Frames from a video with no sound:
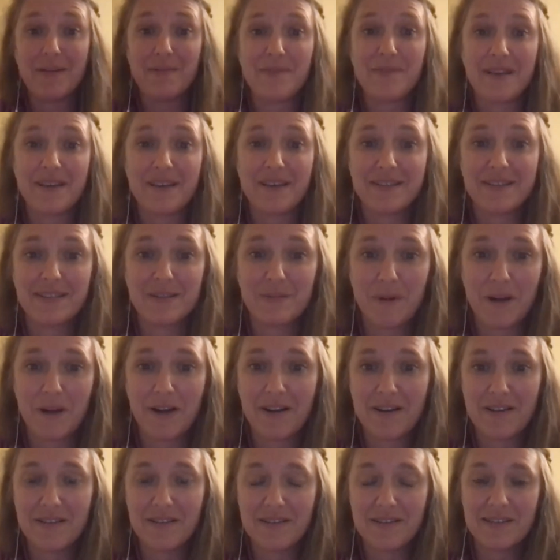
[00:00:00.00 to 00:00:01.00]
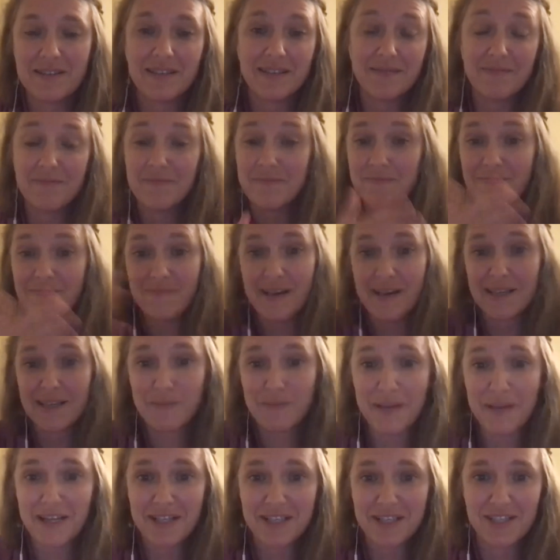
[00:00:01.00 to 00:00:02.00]
Because as parents and as
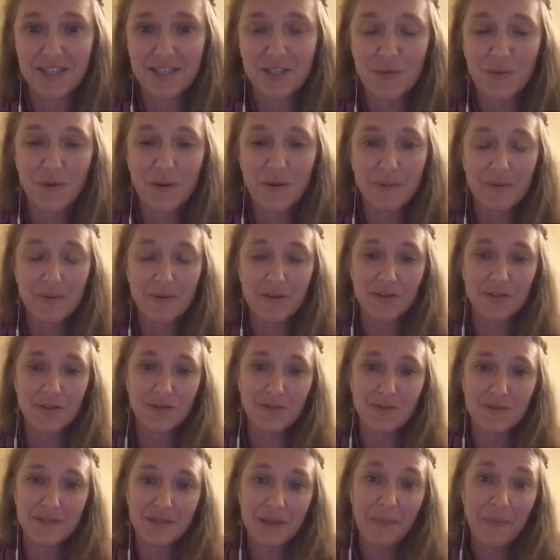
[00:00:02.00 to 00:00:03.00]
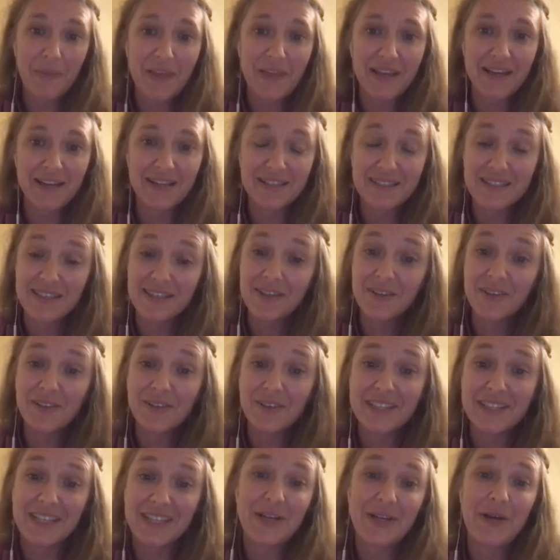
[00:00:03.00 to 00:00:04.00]
patients, you want to be able to do something until,
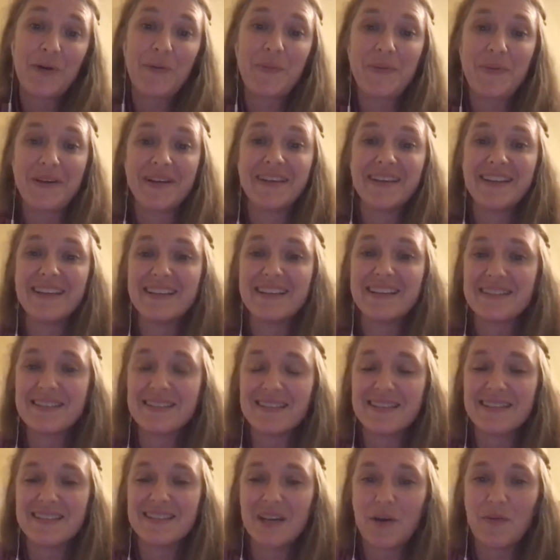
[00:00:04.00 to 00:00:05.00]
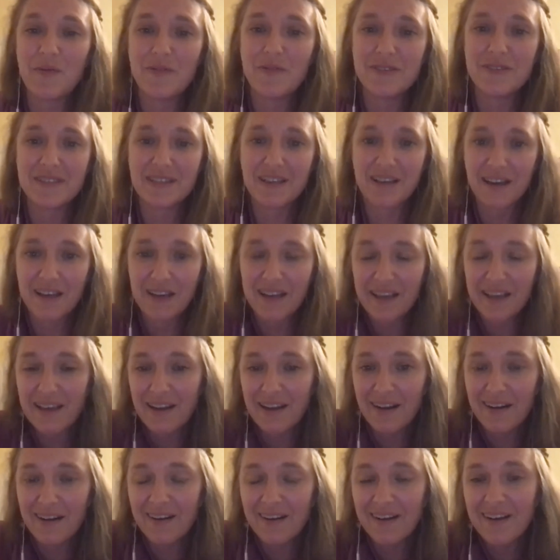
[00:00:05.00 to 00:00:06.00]
but it's helpful to kind of
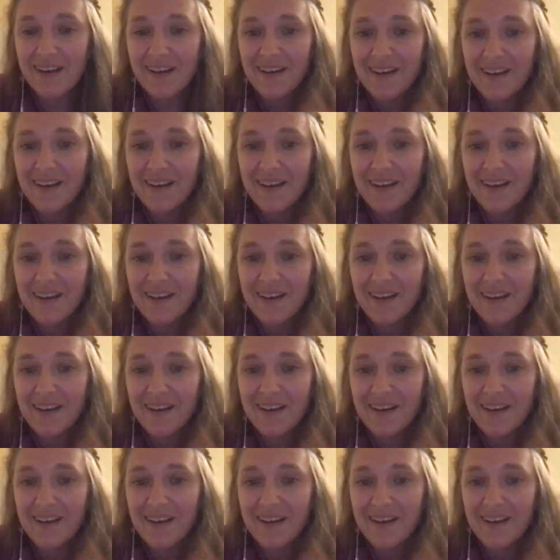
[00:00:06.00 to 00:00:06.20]
hear